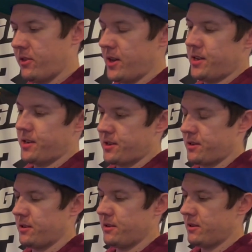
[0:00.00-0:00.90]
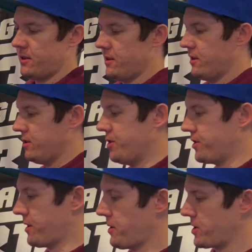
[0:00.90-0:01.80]
This
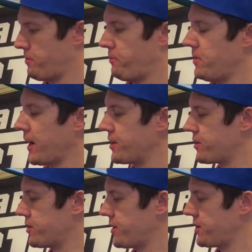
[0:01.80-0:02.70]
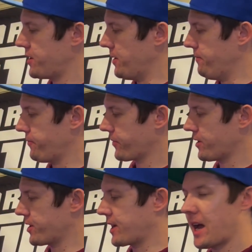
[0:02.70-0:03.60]
uses a much nicer system.
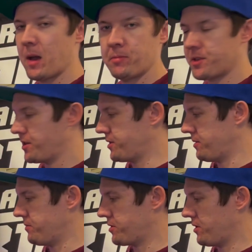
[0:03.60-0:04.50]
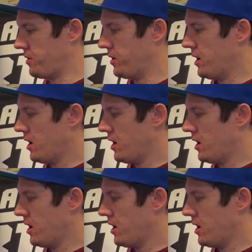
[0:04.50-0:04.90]
It's a cam system, so